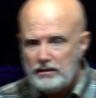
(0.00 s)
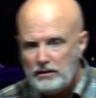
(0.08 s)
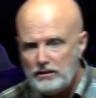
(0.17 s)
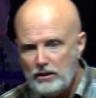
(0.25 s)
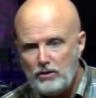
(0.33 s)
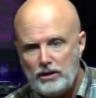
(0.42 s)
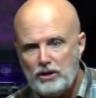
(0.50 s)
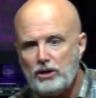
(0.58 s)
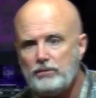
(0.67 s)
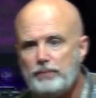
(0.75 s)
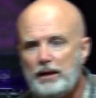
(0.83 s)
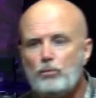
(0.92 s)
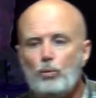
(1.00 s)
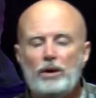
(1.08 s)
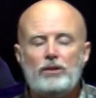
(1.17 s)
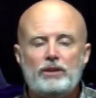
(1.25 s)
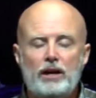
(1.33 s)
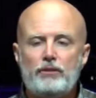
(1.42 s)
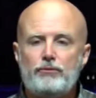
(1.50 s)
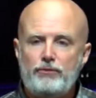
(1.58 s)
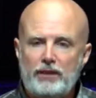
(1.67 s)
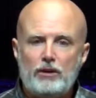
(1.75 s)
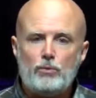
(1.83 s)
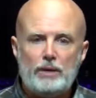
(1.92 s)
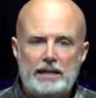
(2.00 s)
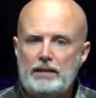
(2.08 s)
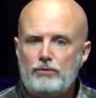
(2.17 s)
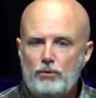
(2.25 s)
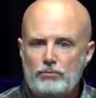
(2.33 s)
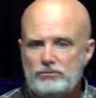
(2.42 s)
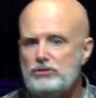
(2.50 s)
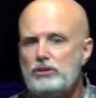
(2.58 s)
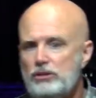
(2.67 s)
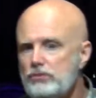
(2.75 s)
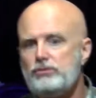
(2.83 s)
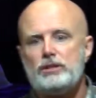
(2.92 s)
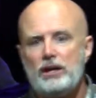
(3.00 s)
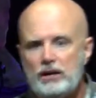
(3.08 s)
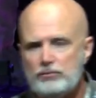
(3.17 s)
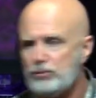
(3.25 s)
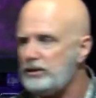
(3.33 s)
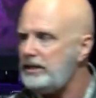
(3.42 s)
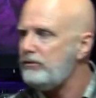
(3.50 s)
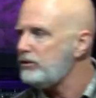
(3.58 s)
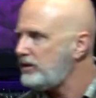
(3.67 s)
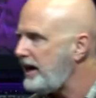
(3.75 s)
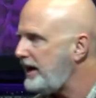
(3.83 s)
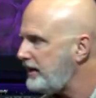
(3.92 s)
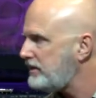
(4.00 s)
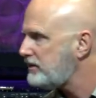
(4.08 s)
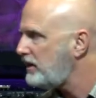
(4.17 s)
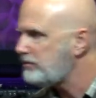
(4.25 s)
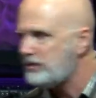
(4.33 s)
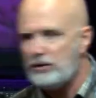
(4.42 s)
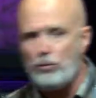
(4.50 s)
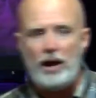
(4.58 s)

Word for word: you know, a good man will not fear when evil news comes, when evil tidings comes.